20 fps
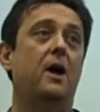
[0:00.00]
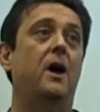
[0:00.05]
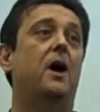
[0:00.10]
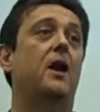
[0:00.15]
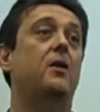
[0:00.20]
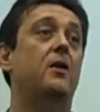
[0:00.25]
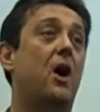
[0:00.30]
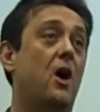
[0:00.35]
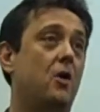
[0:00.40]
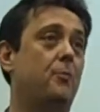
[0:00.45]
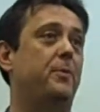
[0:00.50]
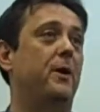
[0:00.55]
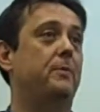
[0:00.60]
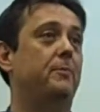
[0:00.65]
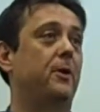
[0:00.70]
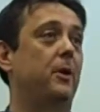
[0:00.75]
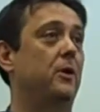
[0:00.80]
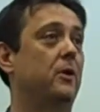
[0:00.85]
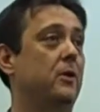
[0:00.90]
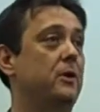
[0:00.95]
and our
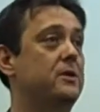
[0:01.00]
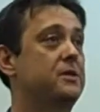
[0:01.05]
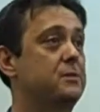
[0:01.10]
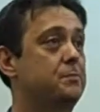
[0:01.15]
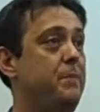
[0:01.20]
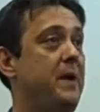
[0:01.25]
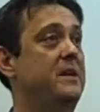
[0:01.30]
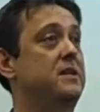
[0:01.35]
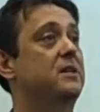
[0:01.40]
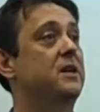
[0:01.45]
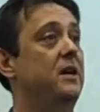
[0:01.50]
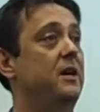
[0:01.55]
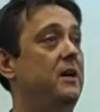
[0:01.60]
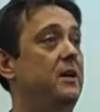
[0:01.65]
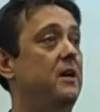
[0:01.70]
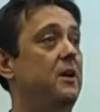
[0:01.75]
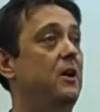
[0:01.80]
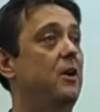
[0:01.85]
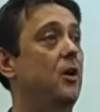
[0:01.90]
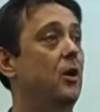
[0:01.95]
people spent it
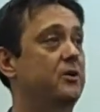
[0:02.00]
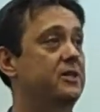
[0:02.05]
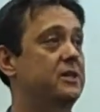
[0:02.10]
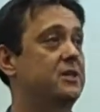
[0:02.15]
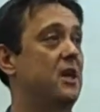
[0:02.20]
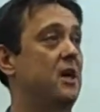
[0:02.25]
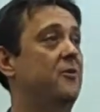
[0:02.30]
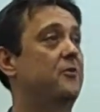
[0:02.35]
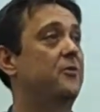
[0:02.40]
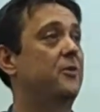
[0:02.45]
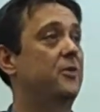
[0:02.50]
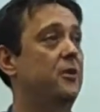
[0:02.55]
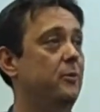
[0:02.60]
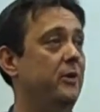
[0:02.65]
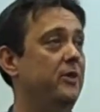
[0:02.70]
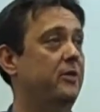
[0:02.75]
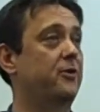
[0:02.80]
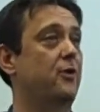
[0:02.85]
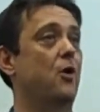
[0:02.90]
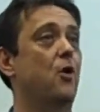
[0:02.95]
on stuff that
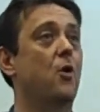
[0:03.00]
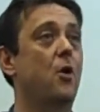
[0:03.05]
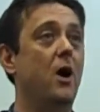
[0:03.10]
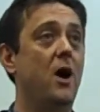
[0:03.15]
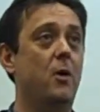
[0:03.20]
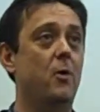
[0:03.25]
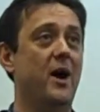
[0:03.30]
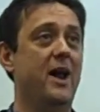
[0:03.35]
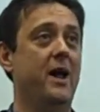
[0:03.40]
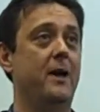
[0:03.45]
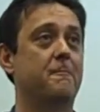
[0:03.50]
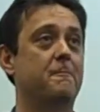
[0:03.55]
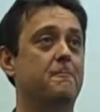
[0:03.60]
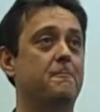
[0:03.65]
we throw away.